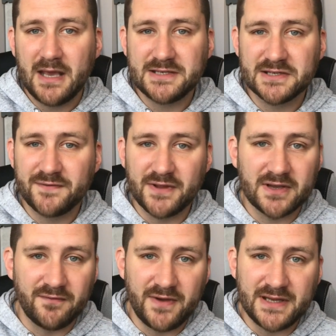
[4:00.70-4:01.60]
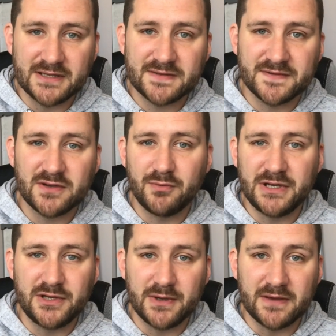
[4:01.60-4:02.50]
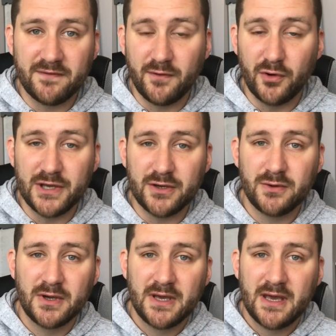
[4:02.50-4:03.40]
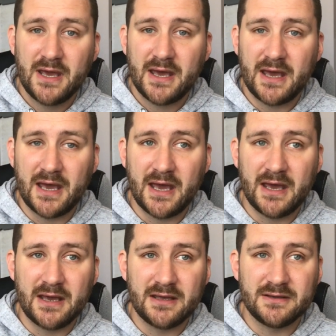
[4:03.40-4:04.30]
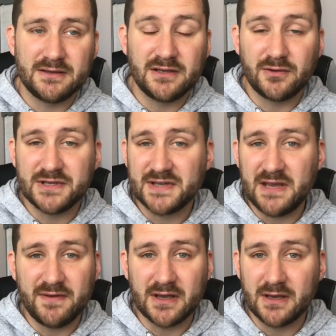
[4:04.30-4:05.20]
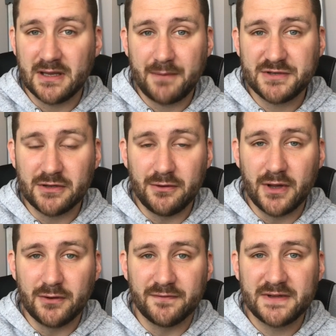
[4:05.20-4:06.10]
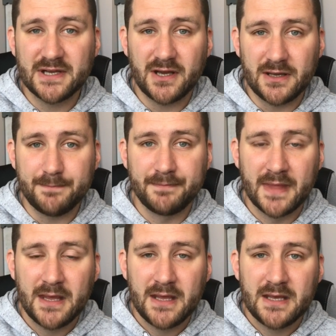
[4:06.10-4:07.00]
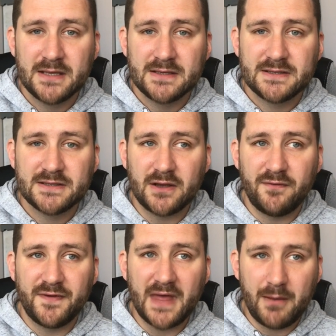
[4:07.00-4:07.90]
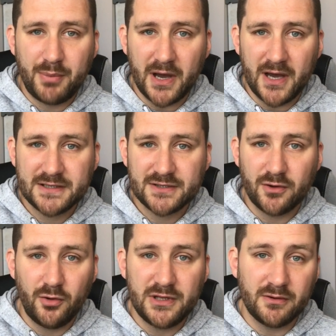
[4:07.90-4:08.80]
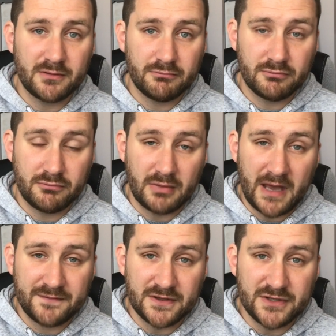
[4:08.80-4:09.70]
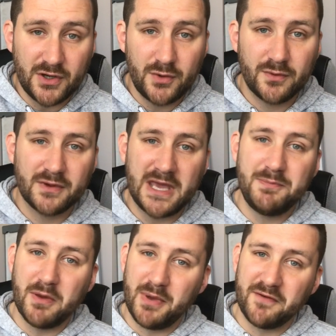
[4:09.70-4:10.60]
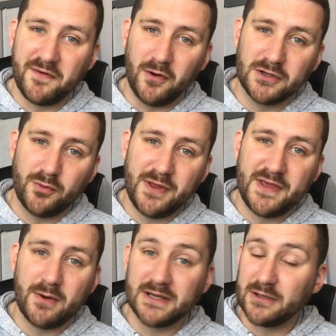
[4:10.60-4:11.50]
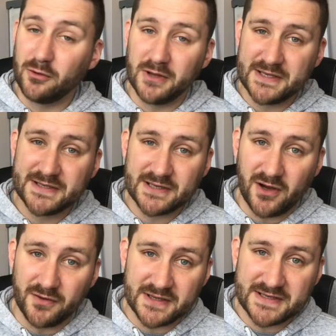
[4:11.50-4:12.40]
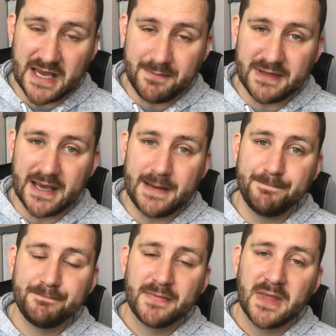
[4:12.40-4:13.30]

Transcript: it's just for the convenience of somebody doing it for you, and you're saving an absolute load of time. So for that part, all you'll have to do, keep your big folder with you. I did all this on the same day